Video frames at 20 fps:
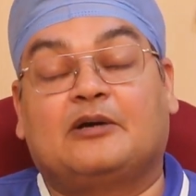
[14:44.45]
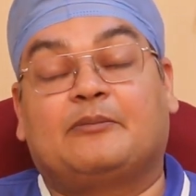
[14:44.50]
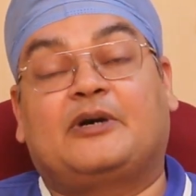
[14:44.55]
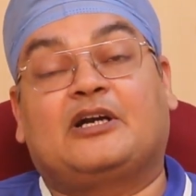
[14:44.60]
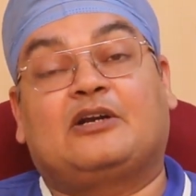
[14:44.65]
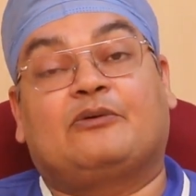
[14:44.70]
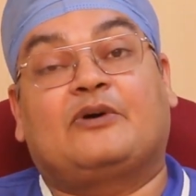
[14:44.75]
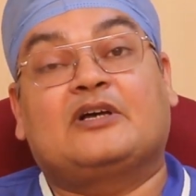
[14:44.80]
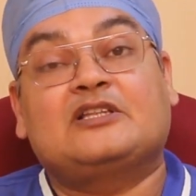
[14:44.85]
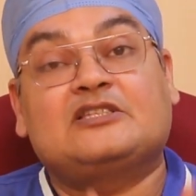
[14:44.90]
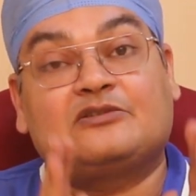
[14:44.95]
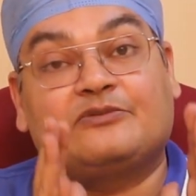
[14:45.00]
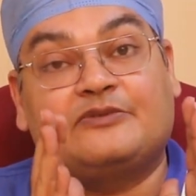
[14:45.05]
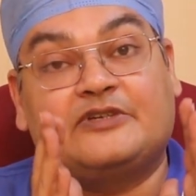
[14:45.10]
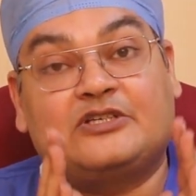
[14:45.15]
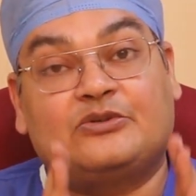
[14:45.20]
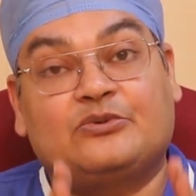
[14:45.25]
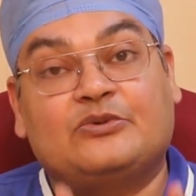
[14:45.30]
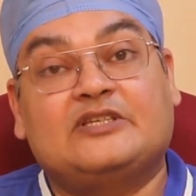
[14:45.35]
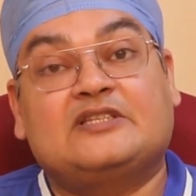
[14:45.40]
But once
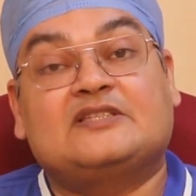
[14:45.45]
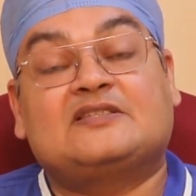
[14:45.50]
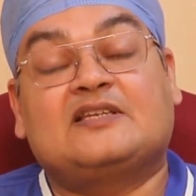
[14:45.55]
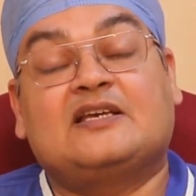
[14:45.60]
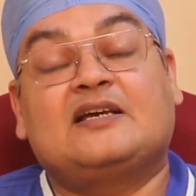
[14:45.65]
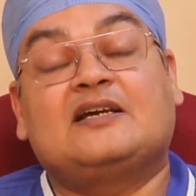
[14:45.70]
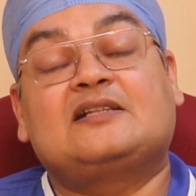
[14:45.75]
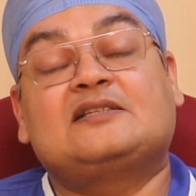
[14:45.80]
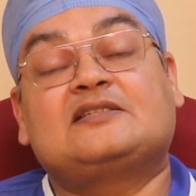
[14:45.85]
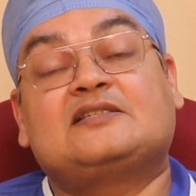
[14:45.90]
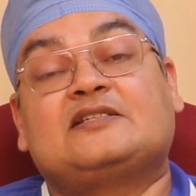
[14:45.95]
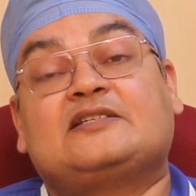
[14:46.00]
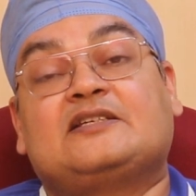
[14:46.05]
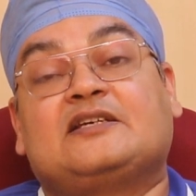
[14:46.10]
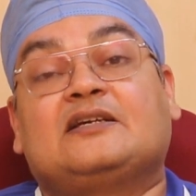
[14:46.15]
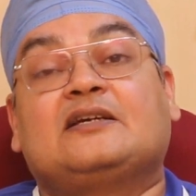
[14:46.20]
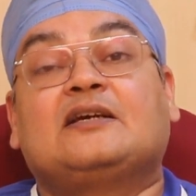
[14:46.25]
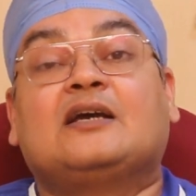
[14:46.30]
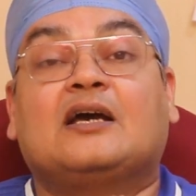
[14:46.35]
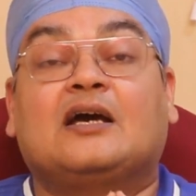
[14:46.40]
we do in single
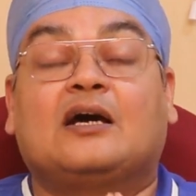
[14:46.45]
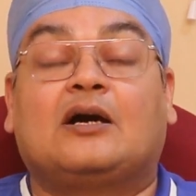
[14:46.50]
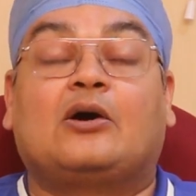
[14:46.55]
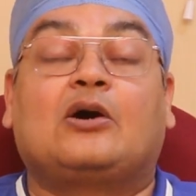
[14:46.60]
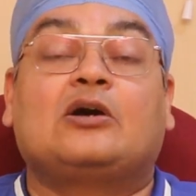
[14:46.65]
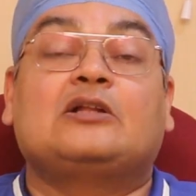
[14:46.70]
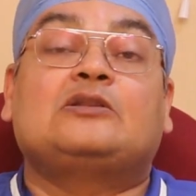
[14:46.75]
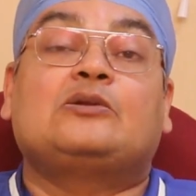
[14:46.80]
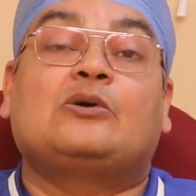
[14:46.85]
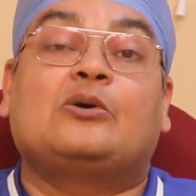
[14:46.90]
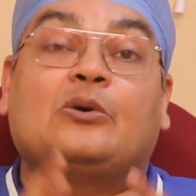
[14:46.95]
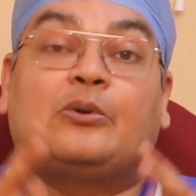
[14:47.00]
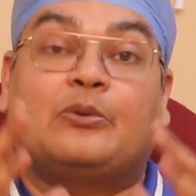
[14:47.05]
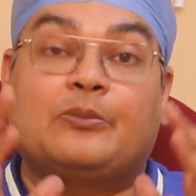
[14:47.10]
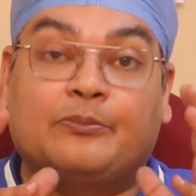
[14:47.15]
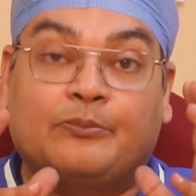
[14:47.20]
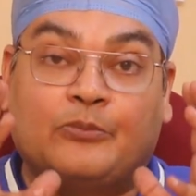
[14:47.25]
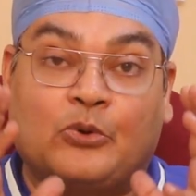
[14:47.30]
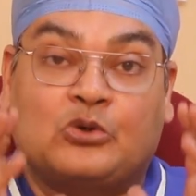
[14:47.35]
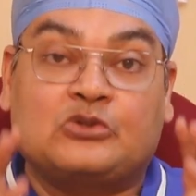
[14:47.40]
sitting,
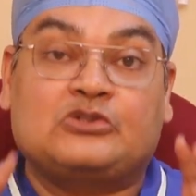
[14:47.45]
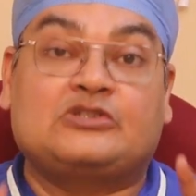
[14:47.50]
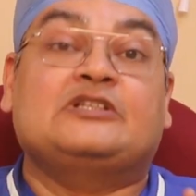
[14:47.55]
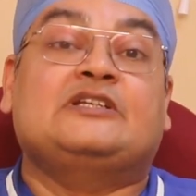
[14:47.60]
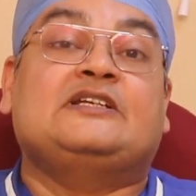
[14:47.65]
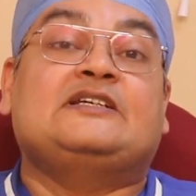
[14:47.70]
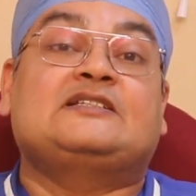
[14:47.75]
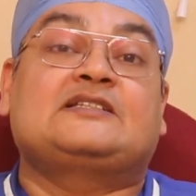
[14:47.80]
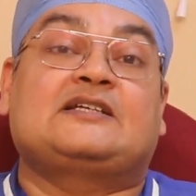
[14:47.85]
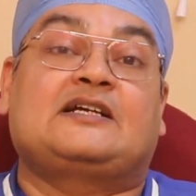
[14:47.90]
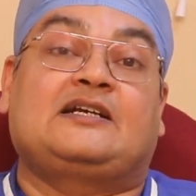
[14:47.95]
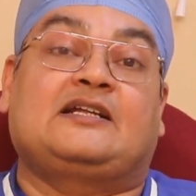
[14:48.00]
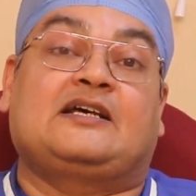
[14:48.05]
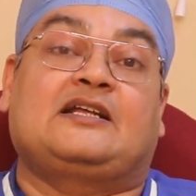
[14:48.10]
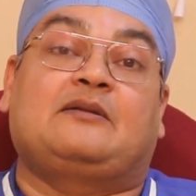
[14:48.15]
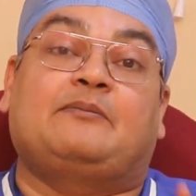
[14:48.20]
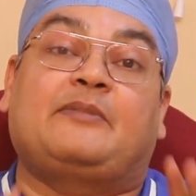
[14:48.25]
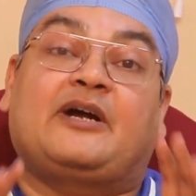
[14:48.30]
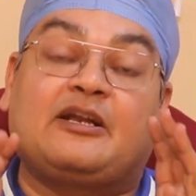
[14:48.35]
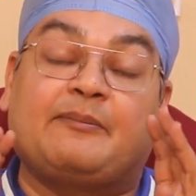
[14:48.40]
although both knees are
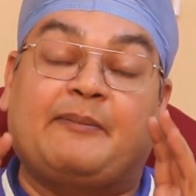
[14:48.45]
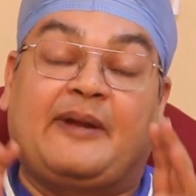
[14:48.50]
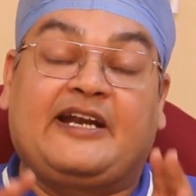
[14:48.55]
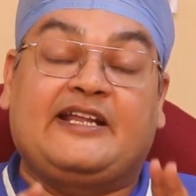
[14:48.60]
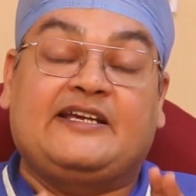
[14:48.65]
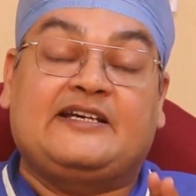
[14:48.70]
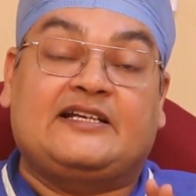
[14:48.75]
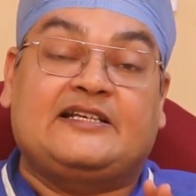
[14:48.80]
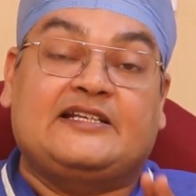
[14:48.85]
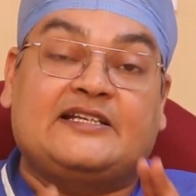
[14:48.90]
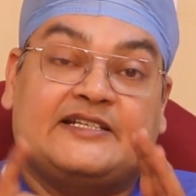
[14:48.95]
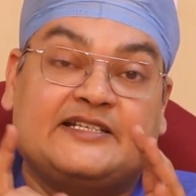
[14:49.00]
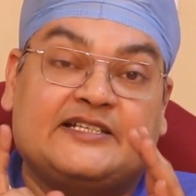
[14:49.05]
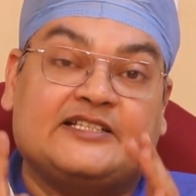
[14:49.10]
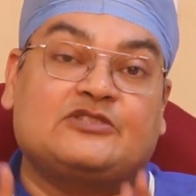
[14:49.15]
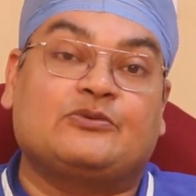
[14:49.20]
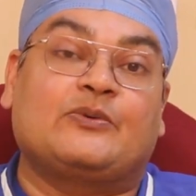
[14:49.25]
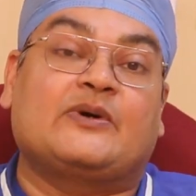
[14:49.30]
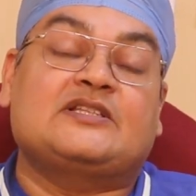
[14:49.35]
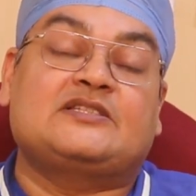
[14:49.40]
done, but medically it
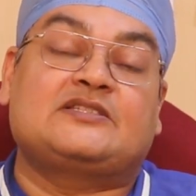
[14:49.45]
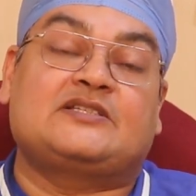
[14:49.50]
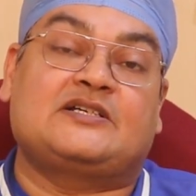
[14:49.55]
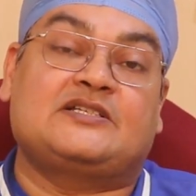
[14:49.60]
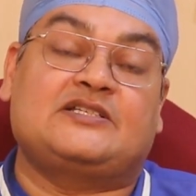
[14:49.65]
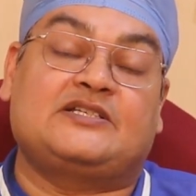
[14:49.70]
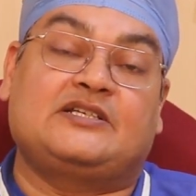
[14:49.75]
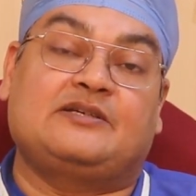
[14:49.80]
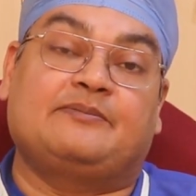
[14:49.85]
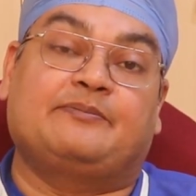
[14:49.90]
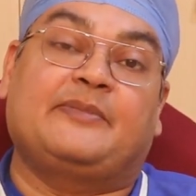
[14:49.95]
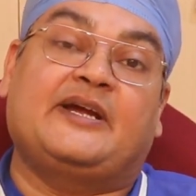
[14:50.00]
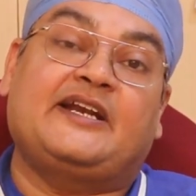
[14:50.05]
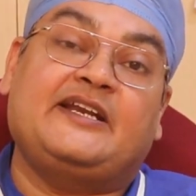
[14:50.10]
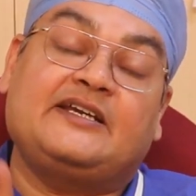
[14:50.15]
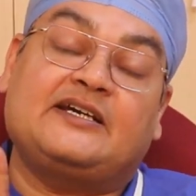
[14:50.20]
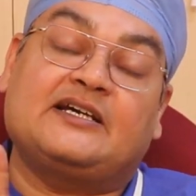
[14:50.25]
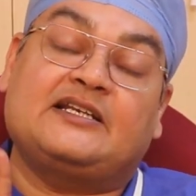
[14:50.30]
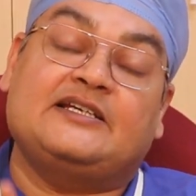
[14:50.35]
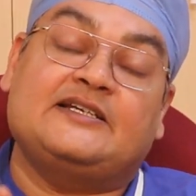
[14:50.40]
is one surgery.
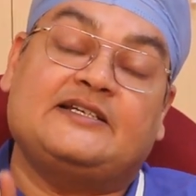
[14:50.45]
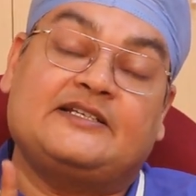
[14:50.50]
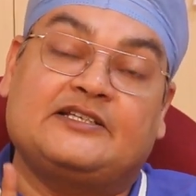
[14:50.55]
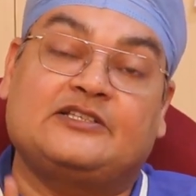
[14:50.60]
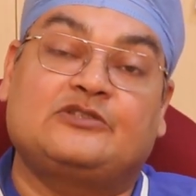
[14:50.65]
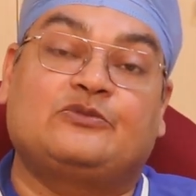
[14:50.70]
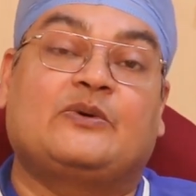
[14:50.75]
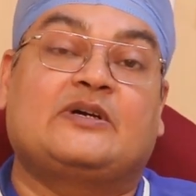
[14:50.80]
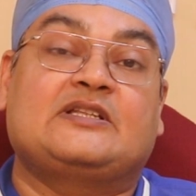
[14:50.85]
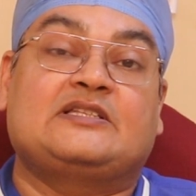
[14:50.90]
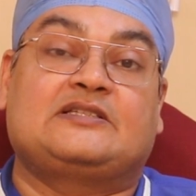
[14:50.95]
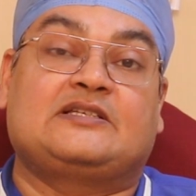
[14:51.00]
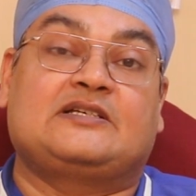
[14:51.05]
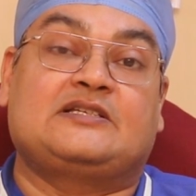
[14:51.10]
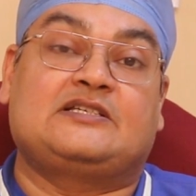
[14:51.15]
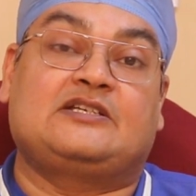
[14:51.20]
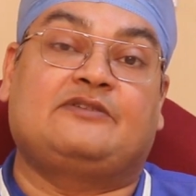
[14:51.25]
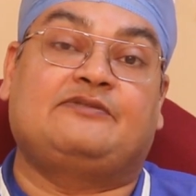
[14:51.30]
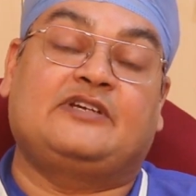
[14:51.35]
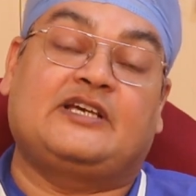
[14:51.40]

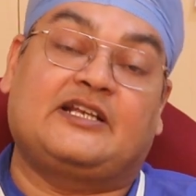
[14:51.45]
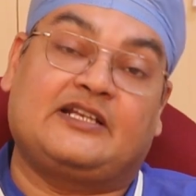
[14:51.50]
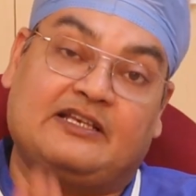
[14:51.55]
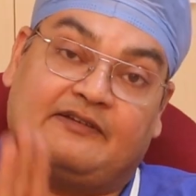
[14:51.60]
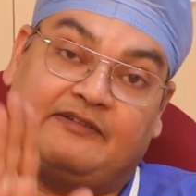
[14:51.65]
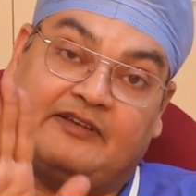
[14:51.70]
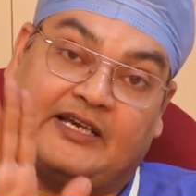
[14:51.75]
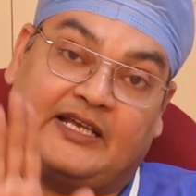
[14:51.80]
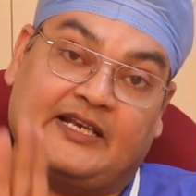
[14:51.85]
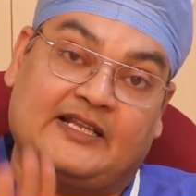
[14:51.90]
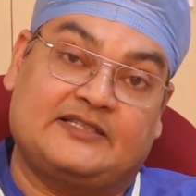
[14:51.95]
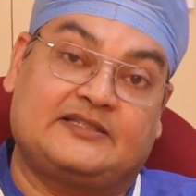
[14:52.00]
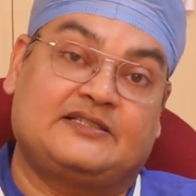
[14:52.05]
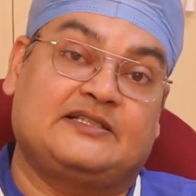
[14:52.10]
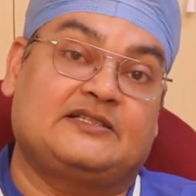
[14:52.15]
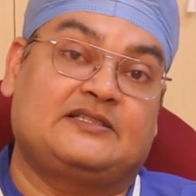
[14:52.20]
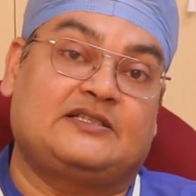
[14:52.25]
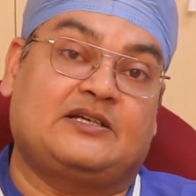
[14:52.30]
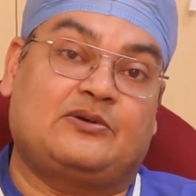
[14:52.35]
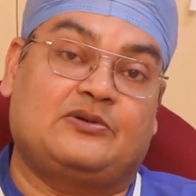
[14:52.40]
We are giving
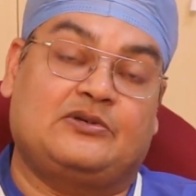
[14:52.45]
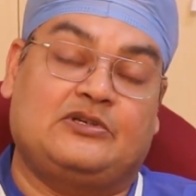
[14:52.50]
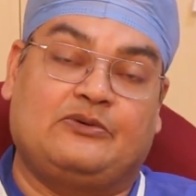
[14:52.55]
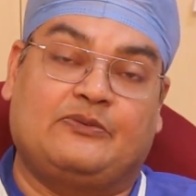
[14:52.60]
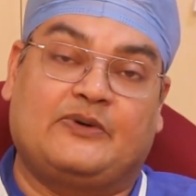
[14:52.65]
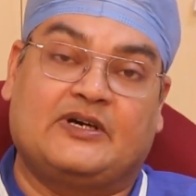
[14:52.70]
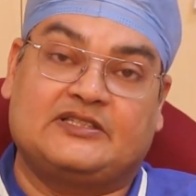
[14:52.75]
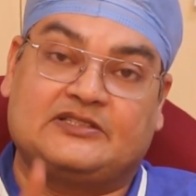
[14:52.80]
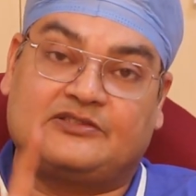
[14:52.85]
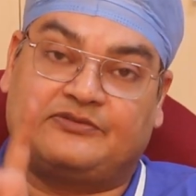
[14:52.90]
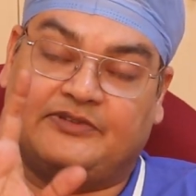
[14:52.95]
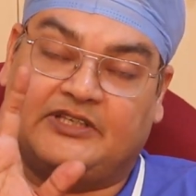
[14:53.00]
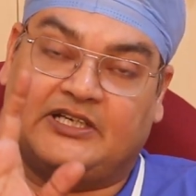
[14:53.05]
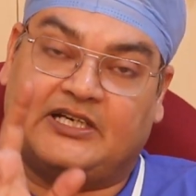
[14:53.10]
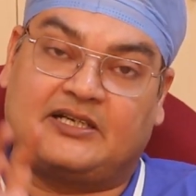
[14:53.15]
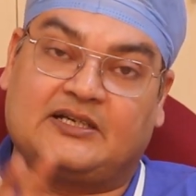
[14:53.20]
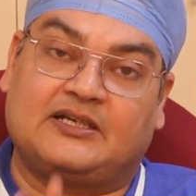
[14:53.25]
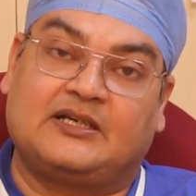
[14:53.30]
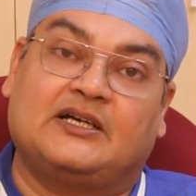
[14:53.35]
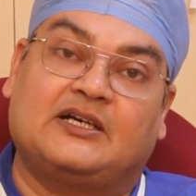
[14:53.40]
anesthesia only once, we
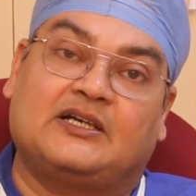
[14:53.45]
are